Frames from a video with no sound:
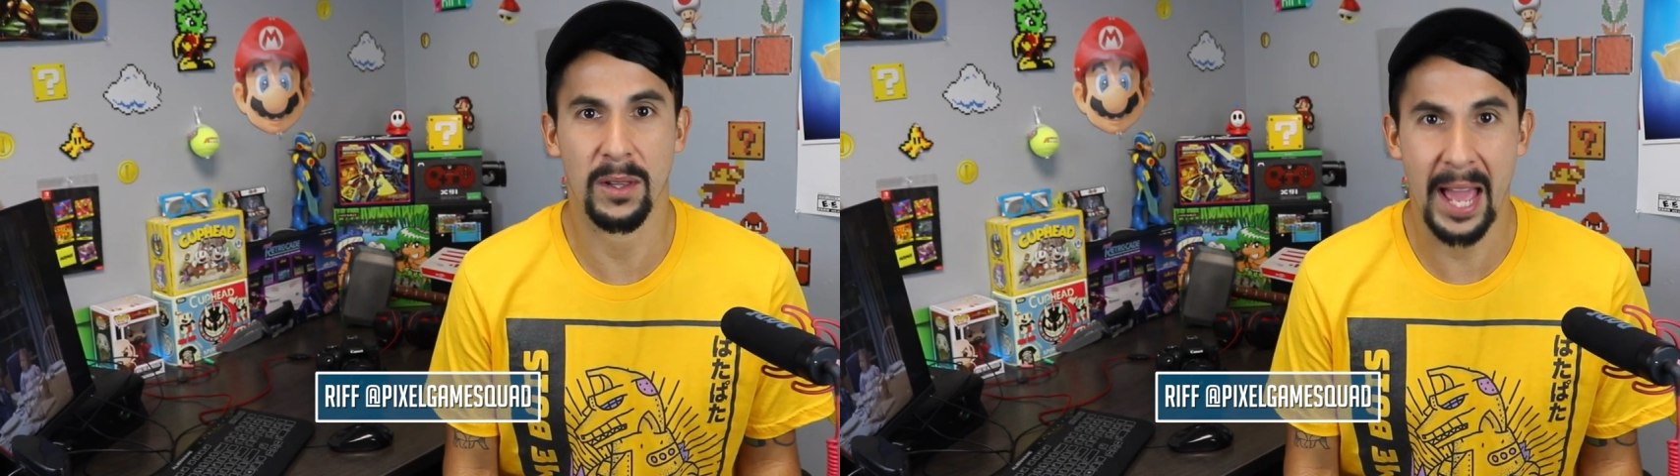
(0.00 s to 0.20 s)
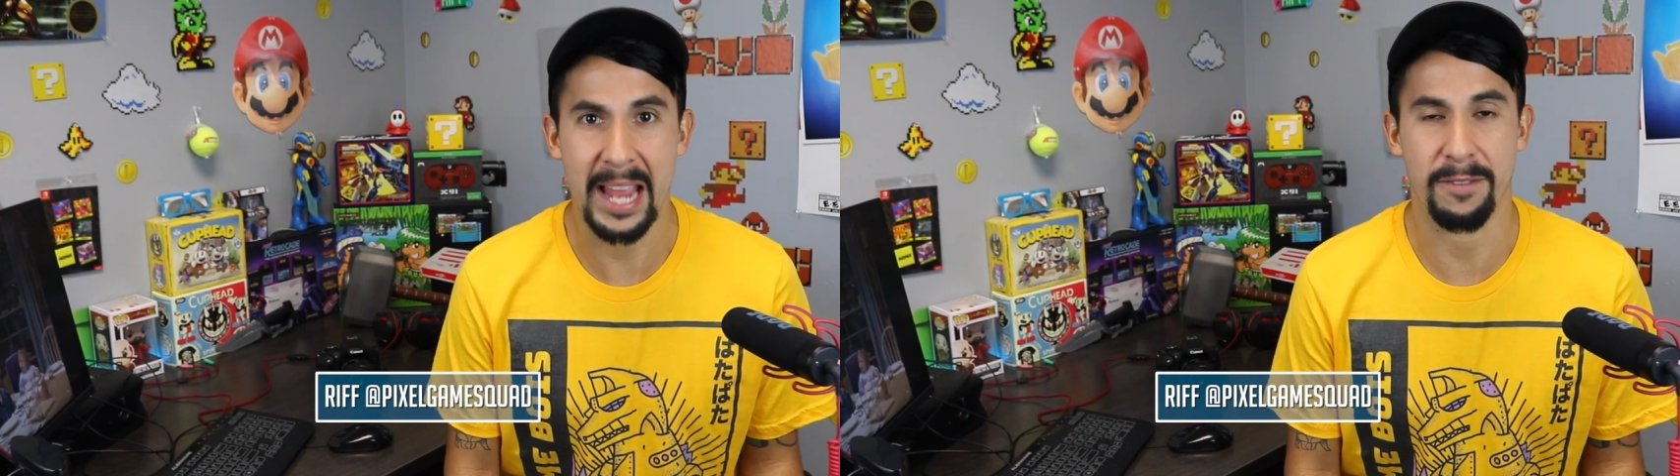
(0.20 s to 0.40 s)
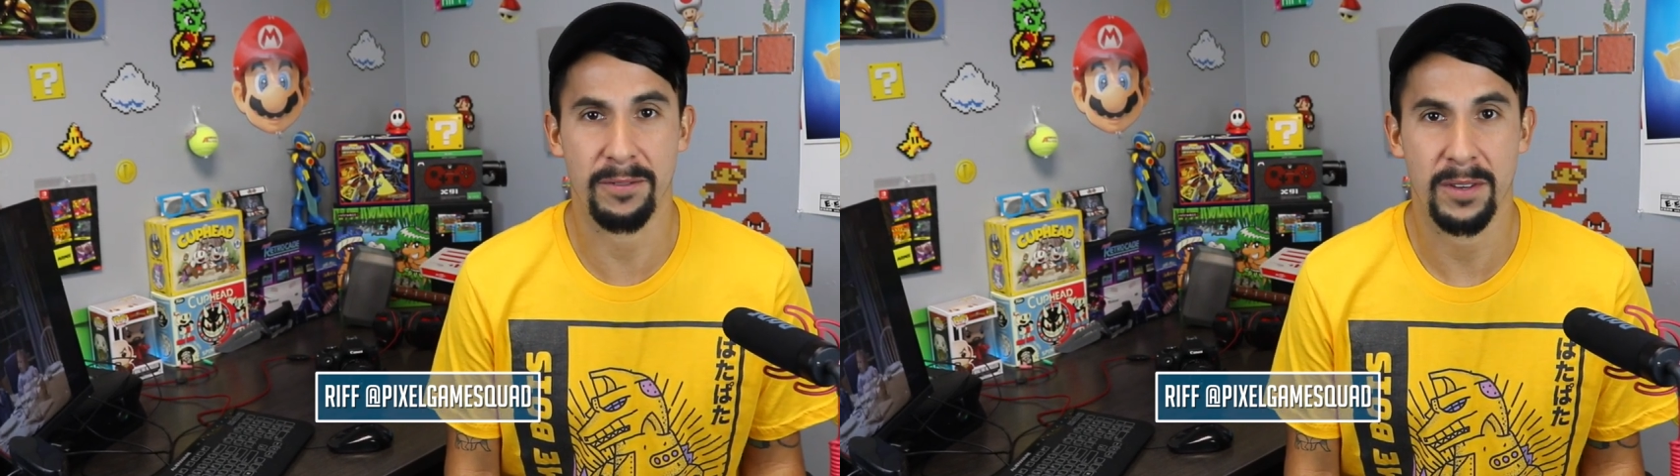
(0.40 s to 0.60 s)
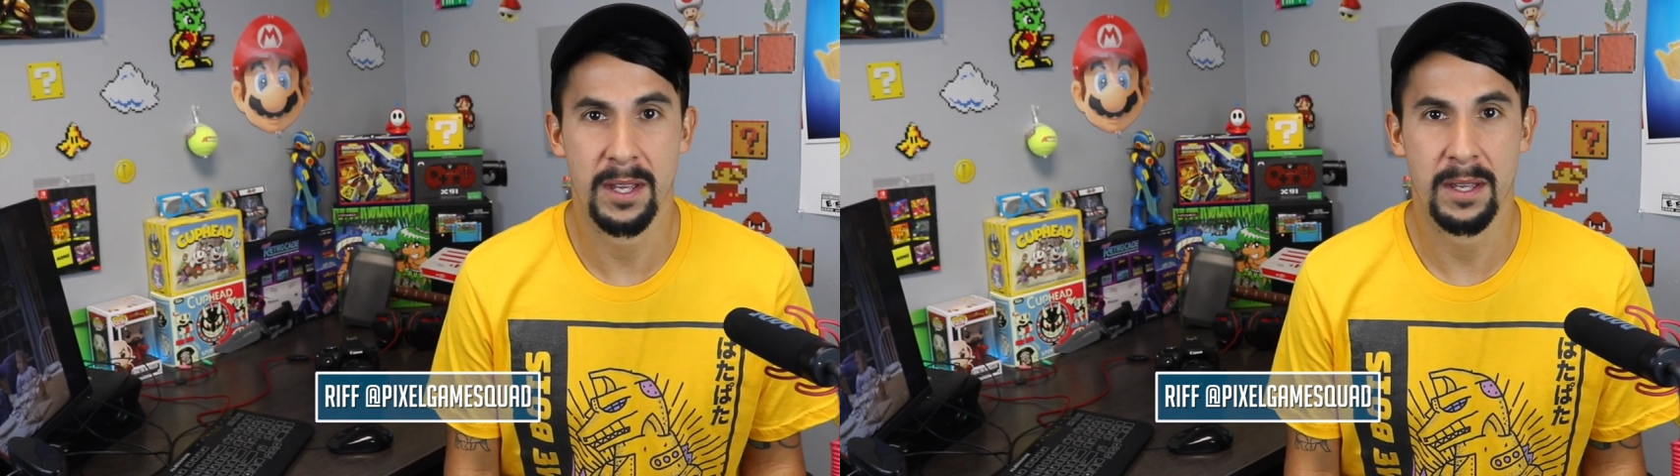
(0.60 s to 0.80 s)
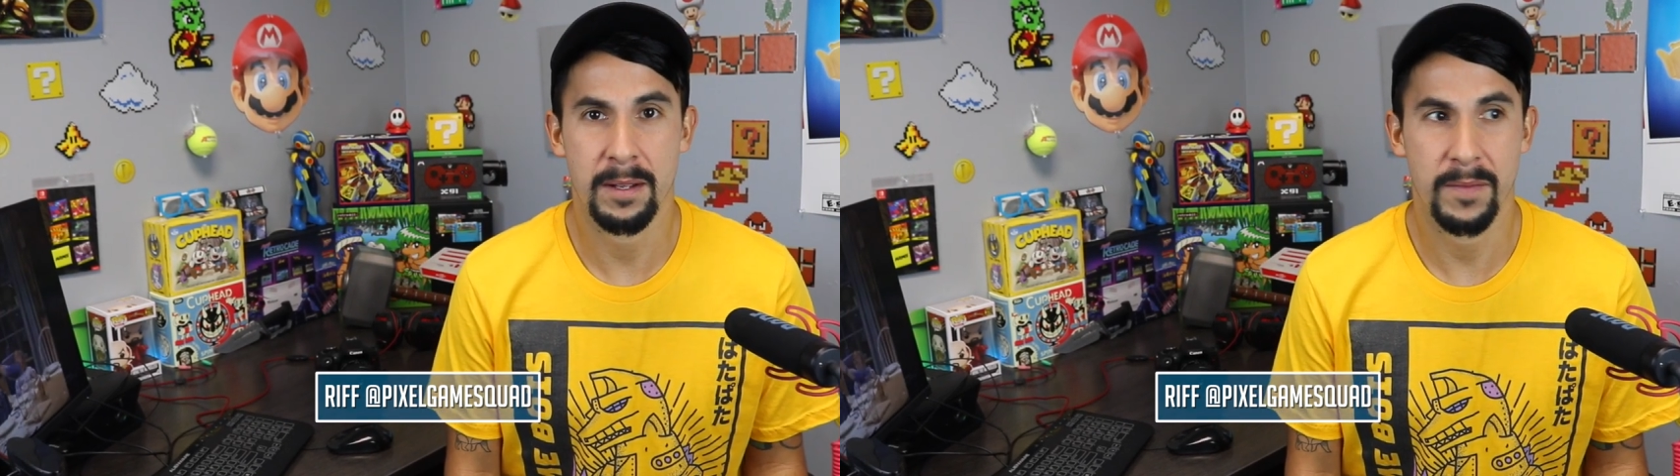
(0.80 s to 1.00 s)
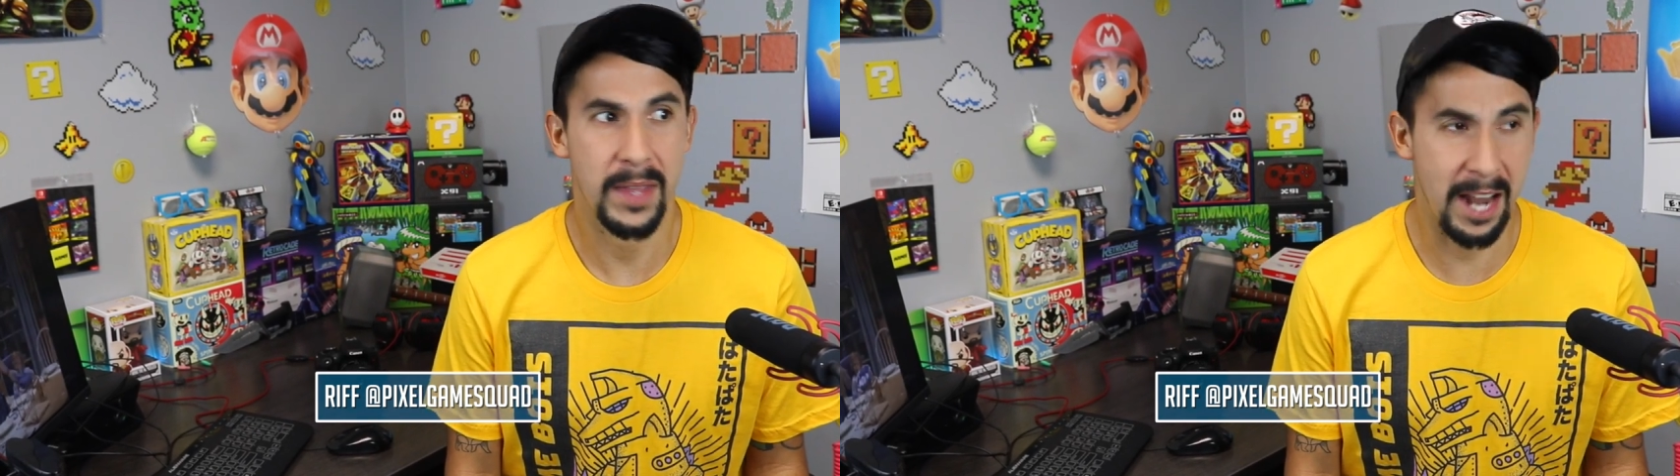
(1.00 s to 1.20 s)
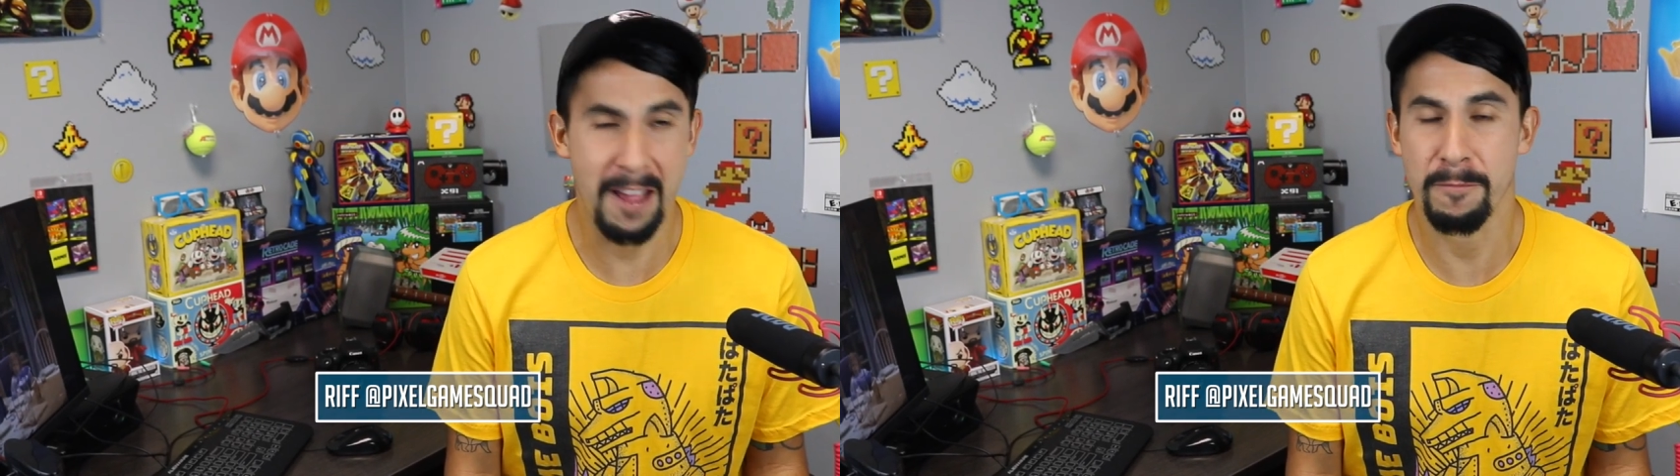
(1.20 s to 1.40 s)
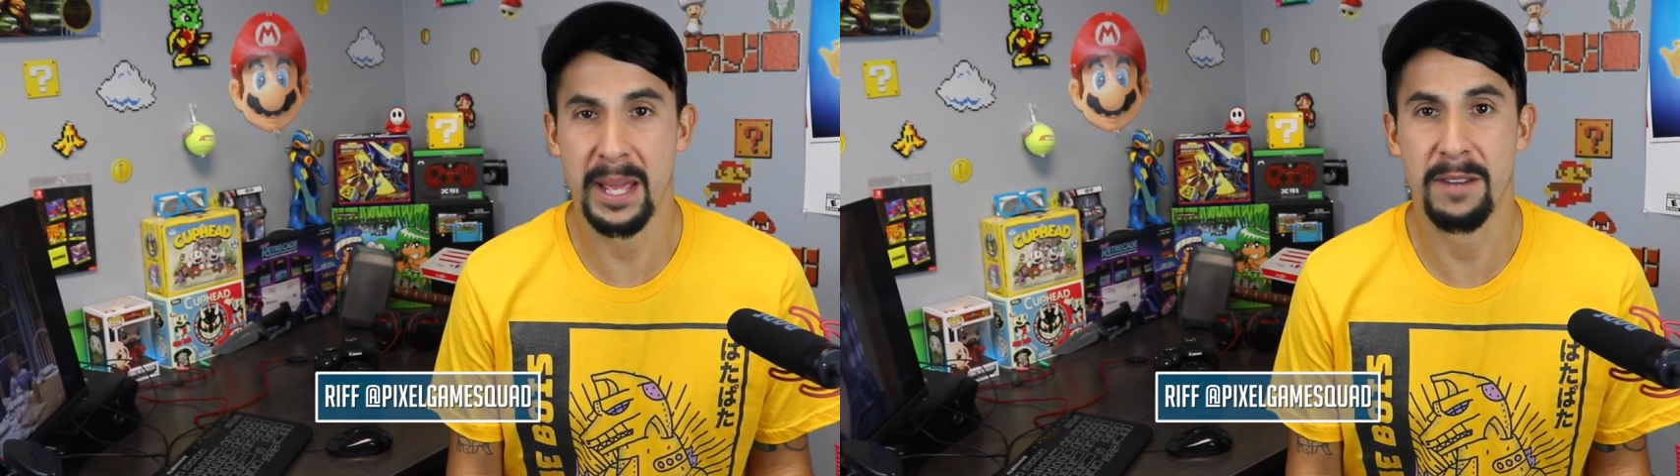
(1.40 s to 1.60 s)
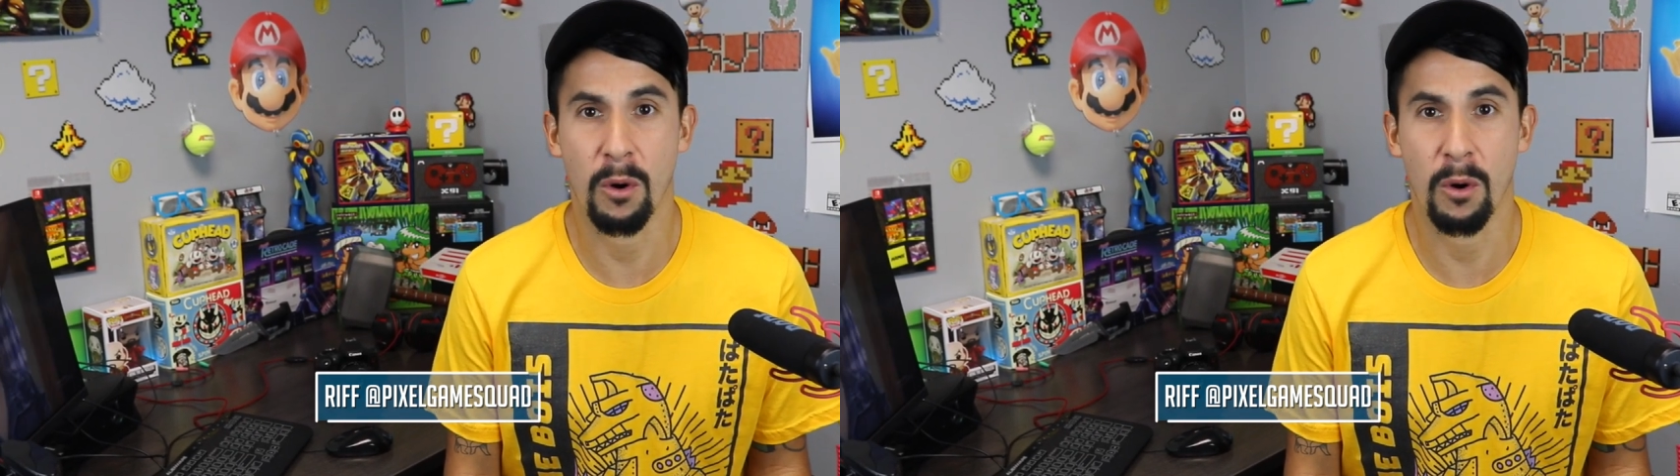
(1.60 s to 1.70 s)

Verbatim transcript: life. And I've played